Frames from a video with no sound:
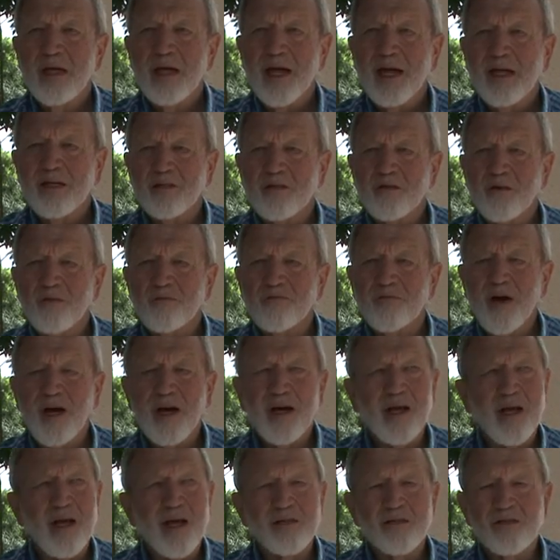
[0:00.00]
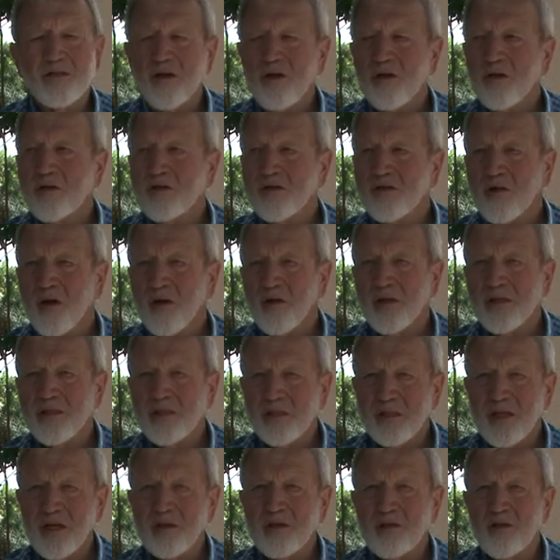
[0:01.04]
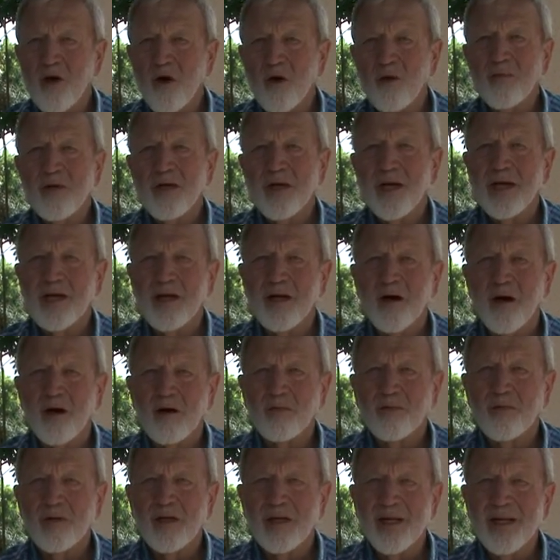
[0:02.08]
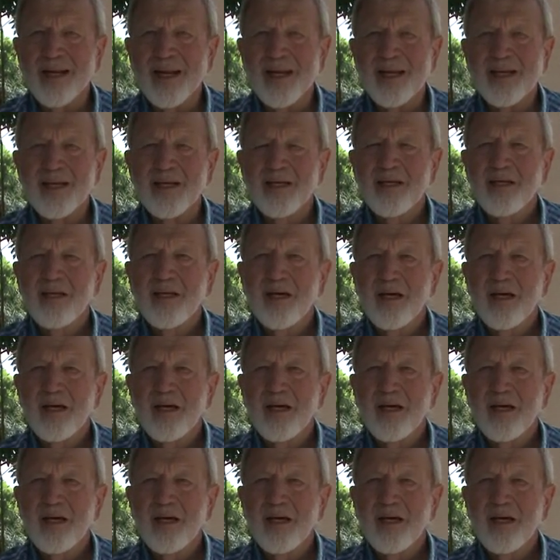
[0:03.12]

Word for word: And so finally I saw his son Toma at our clinic,